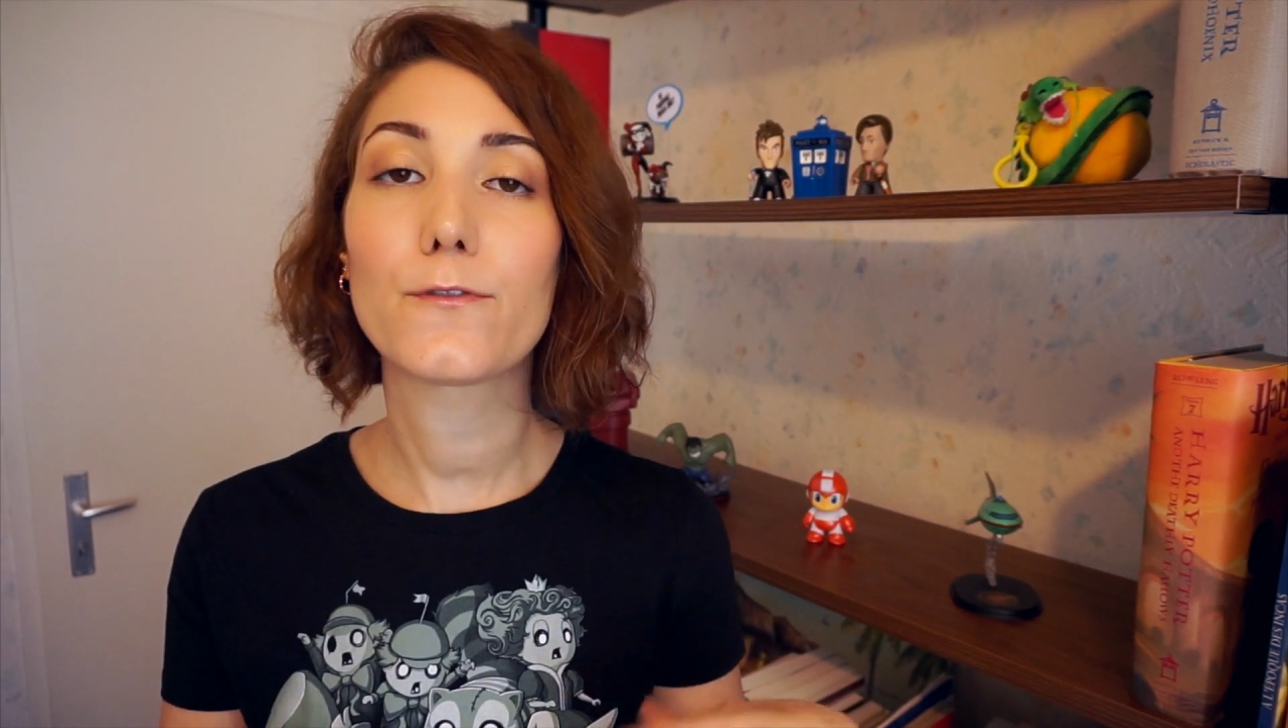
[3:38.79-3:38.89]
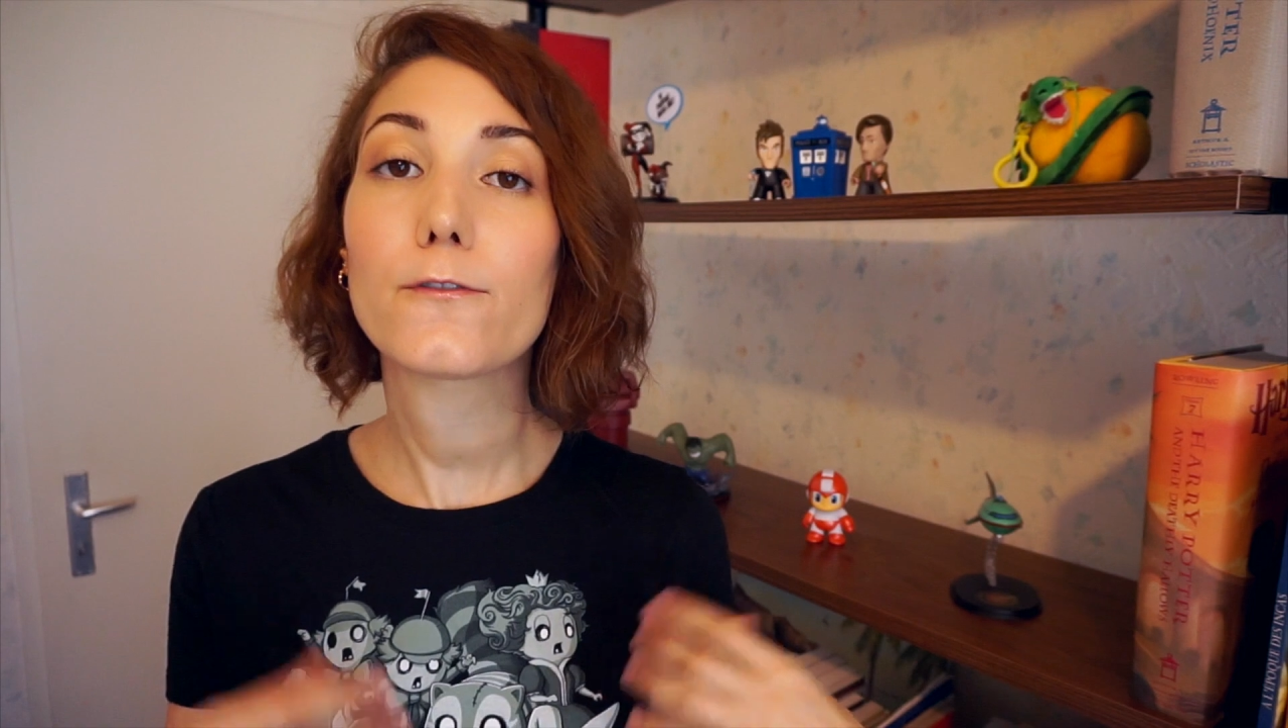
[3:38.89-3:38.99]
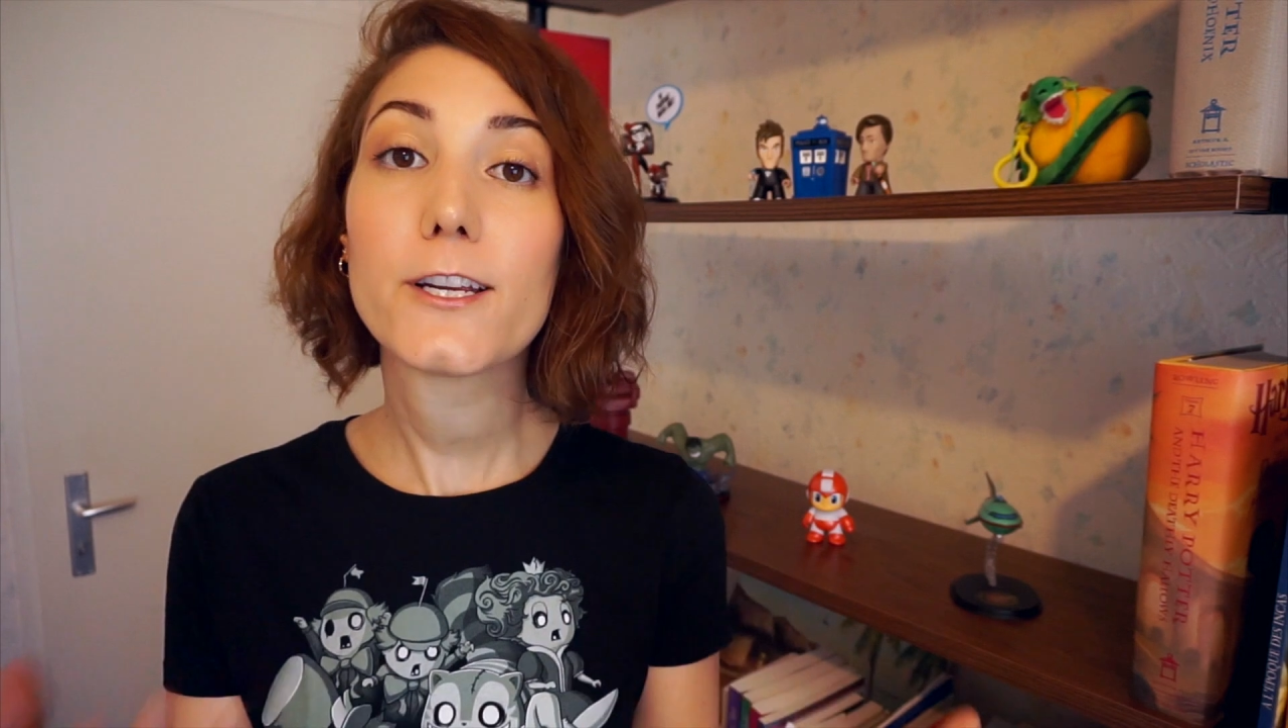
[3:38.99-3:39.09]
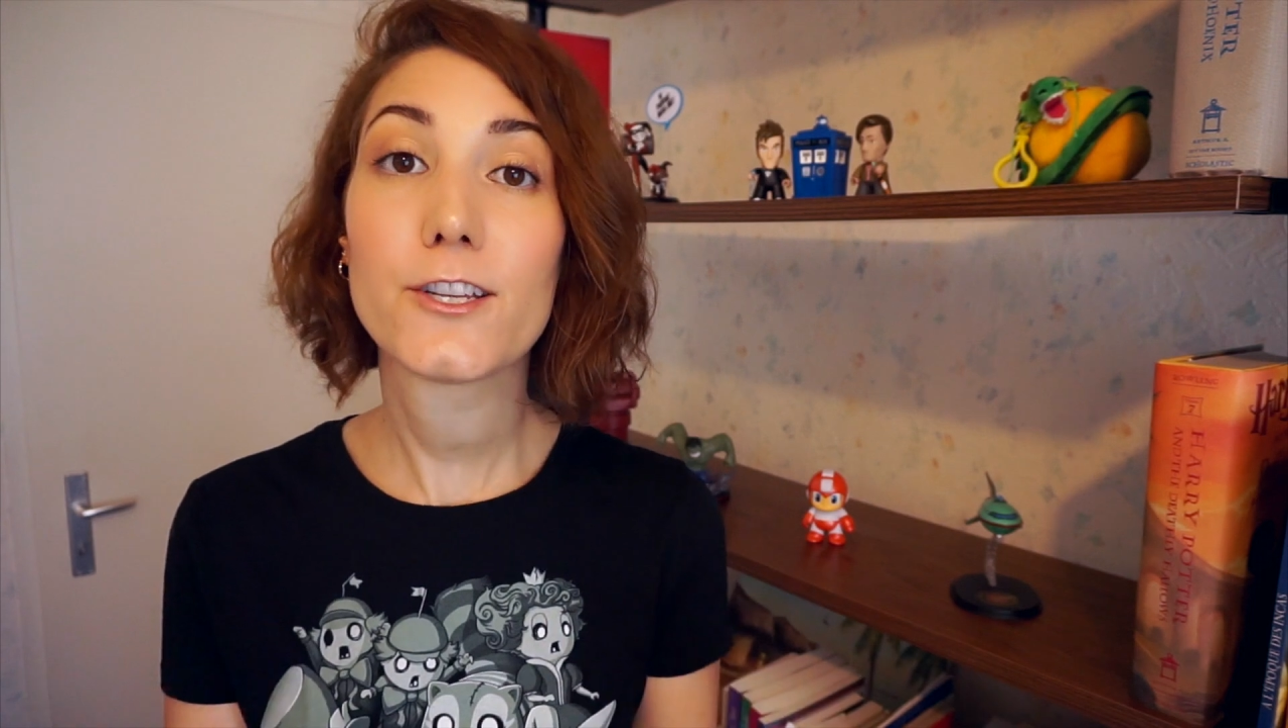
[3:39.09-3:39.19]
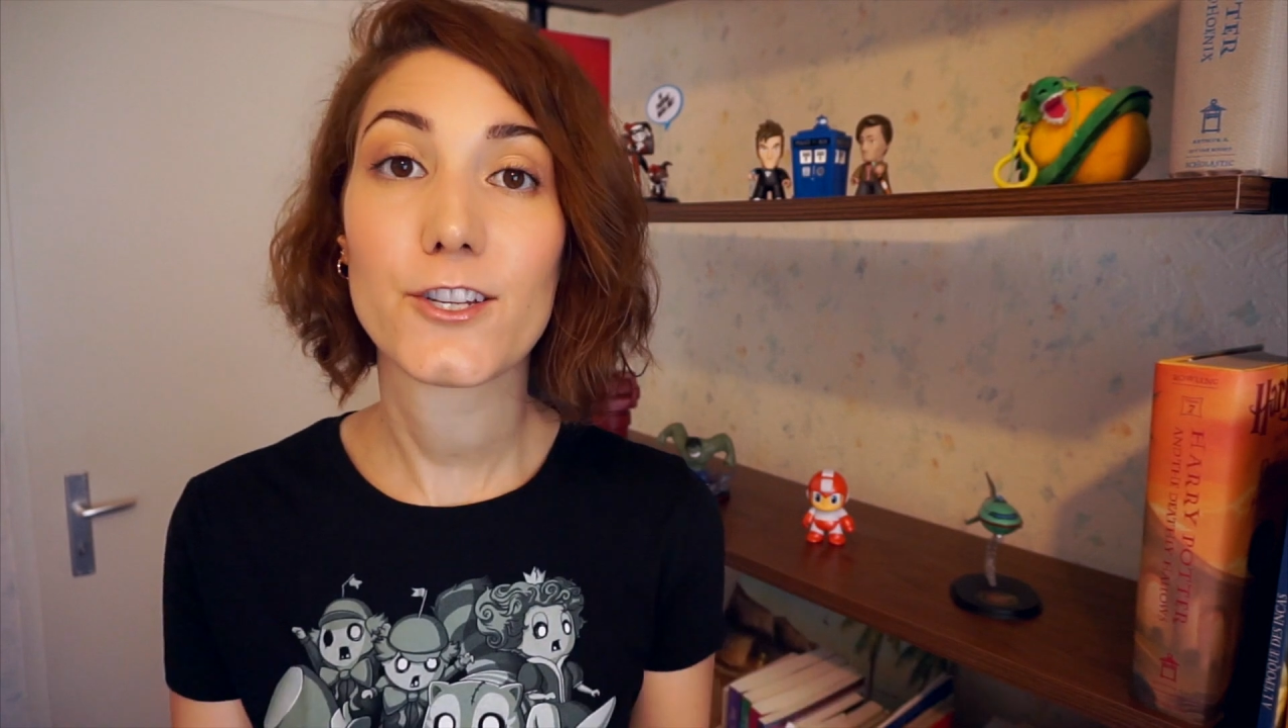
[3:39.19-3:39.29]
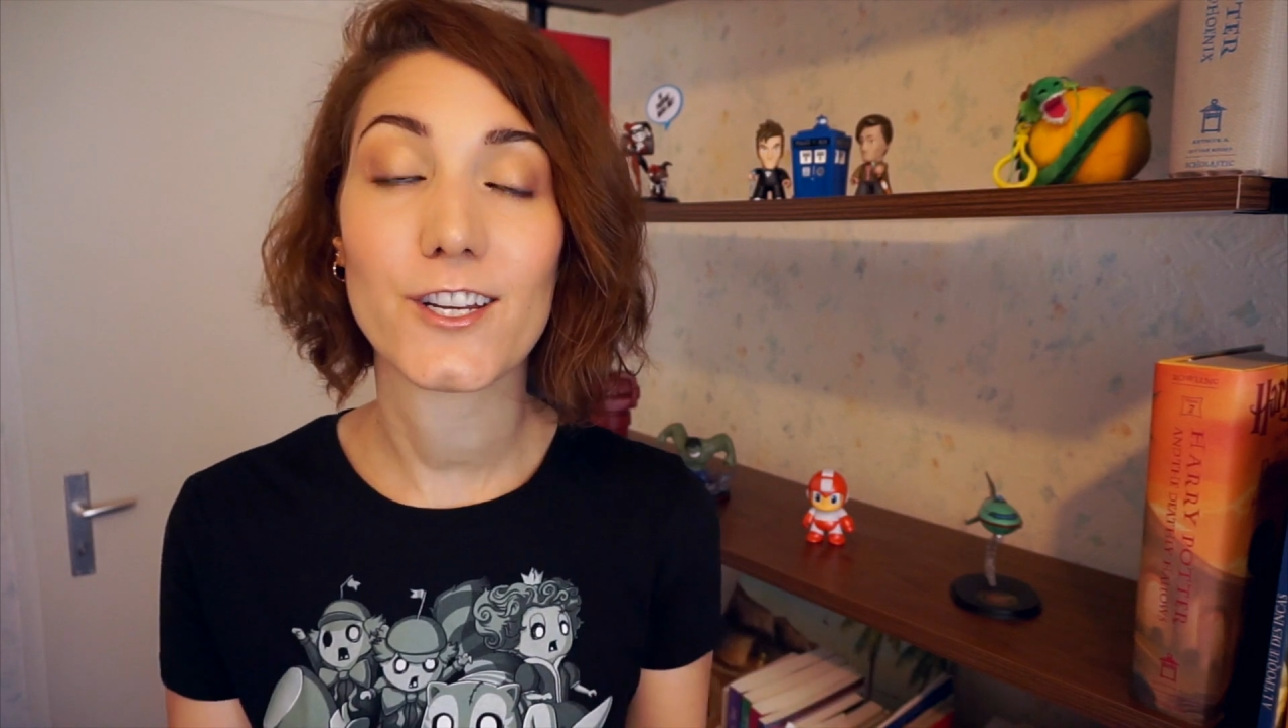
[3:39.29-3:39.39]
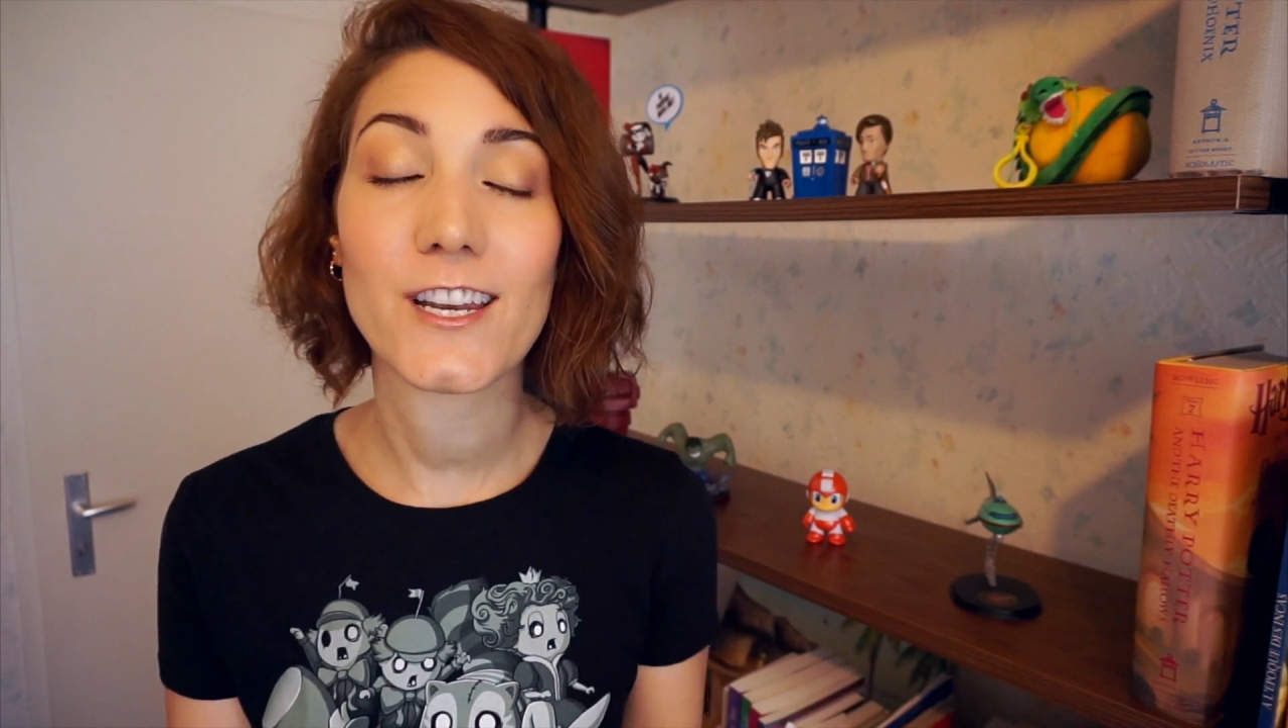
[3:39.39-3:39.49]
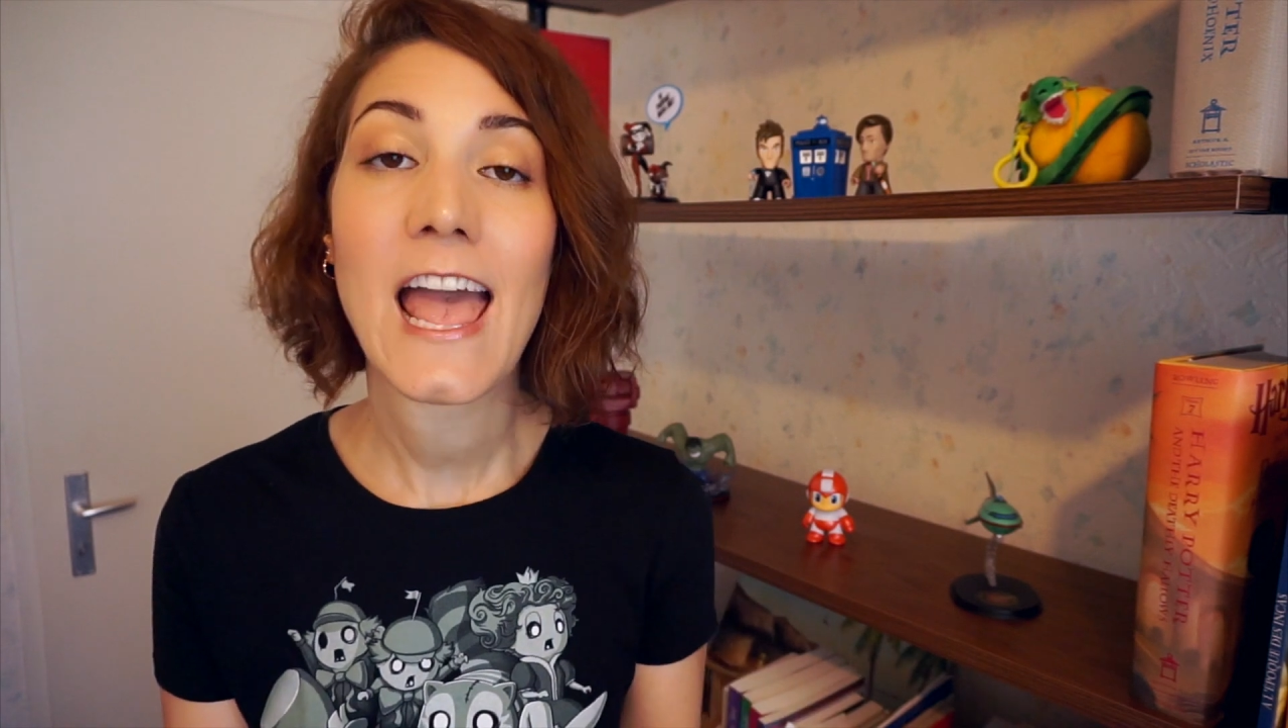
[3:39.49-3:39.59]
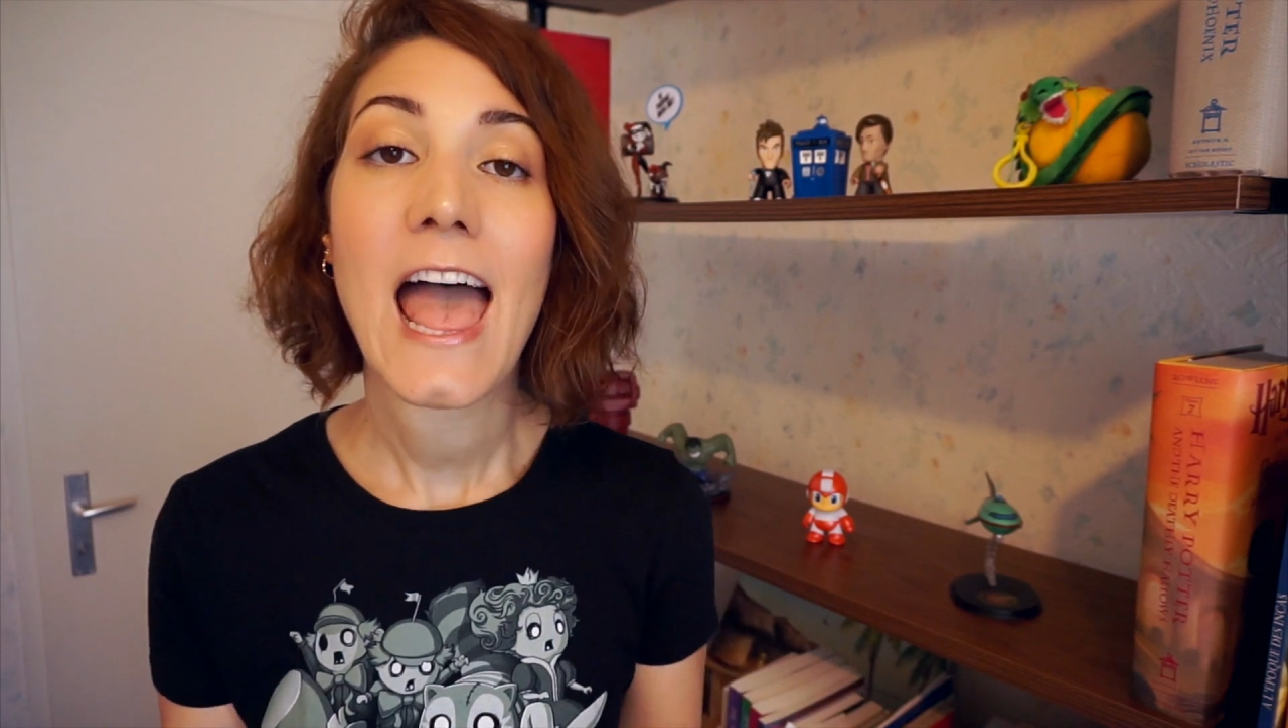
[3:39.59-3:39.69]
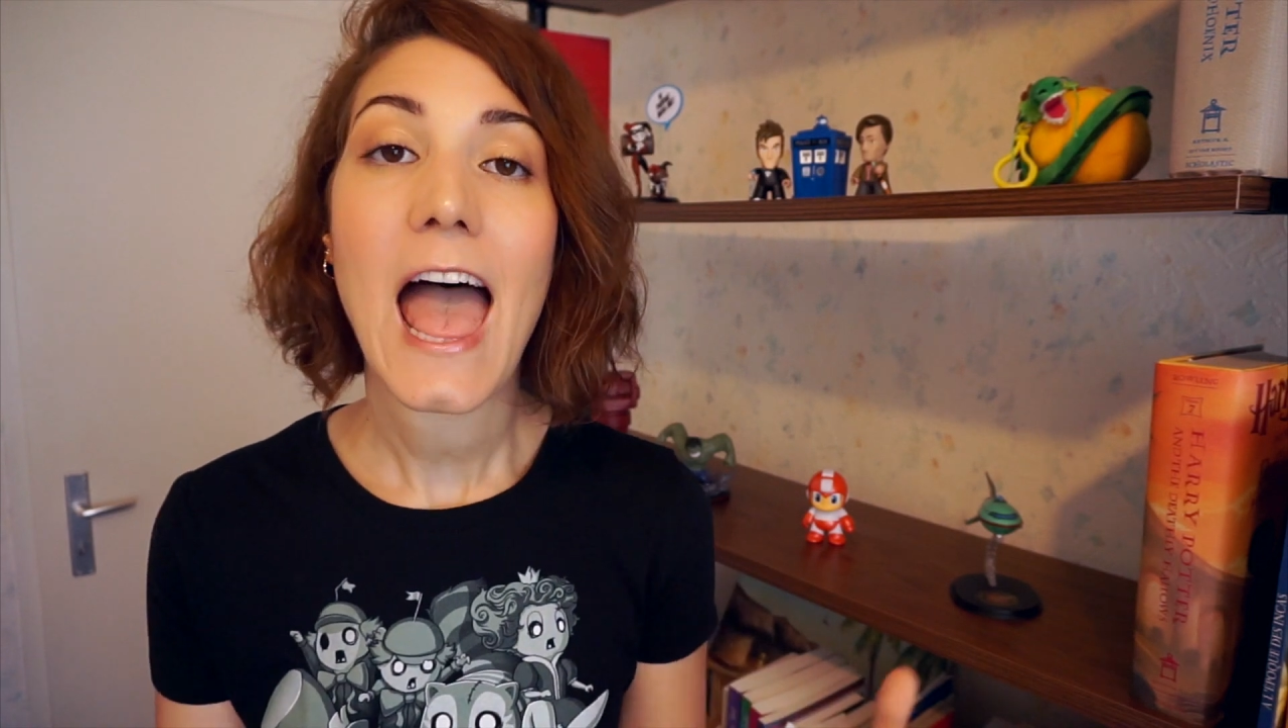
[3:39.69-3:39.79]

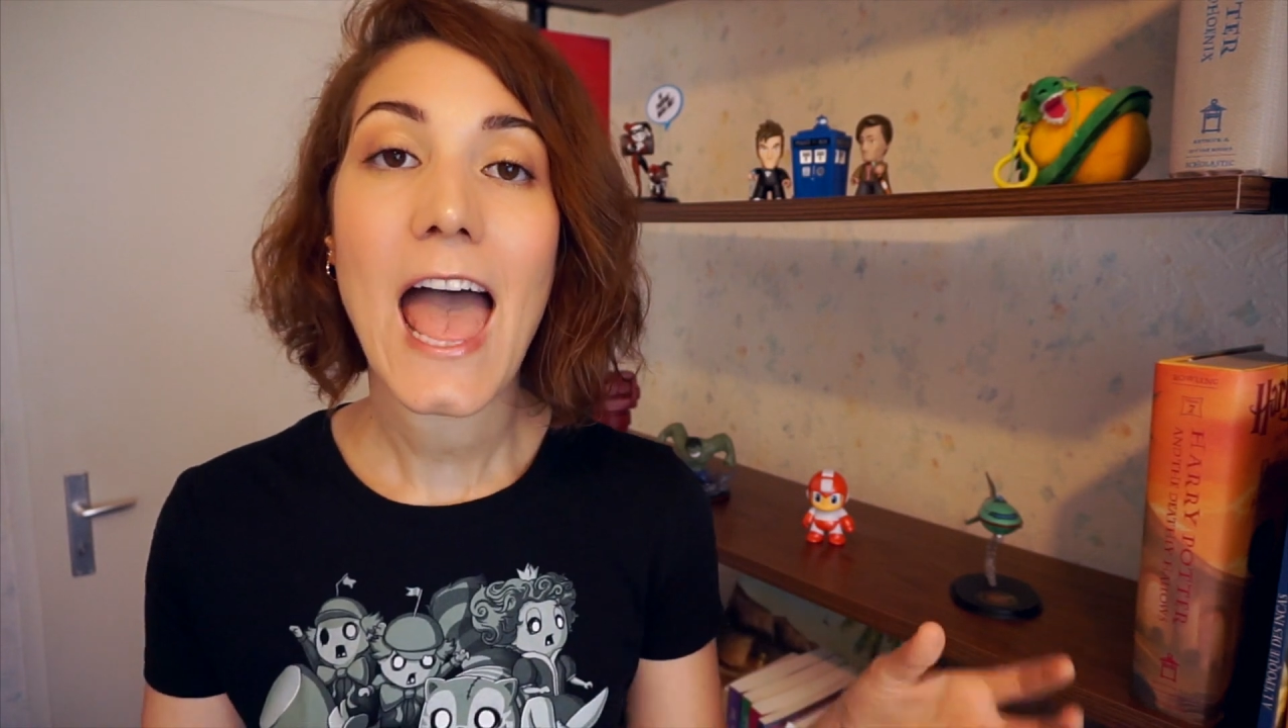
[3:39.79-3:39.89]
fruition